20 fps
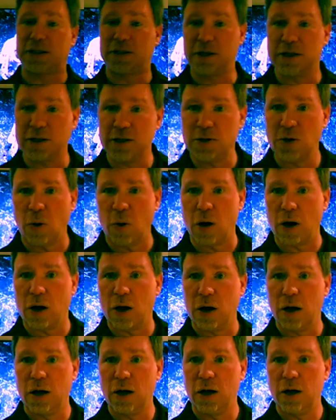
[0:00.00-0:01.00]
to the store.
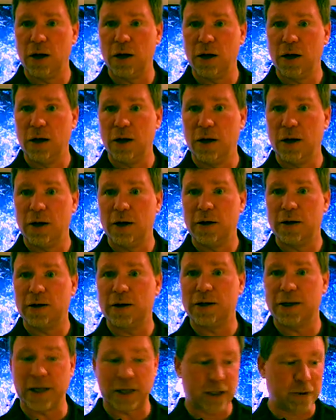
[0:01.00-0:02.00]

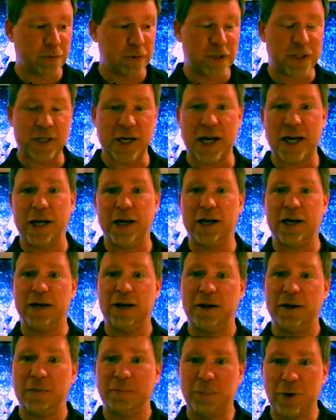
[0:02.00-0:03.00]
Get the receipt,
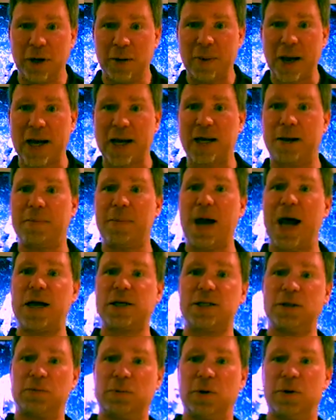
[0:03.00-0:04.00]
put it back in the box,
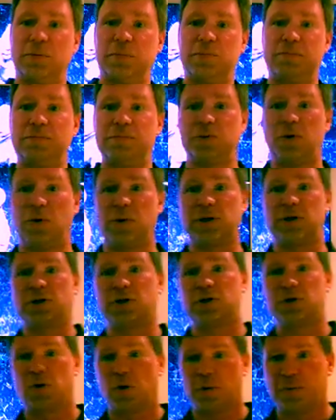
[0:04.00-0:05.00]
and we're going to the
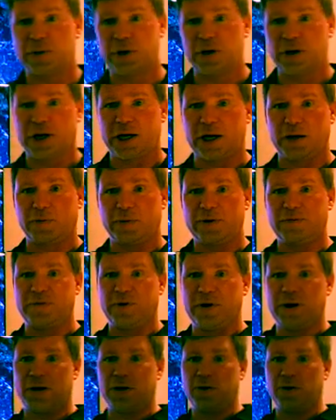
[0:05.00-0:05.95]
store. We're going to get a refund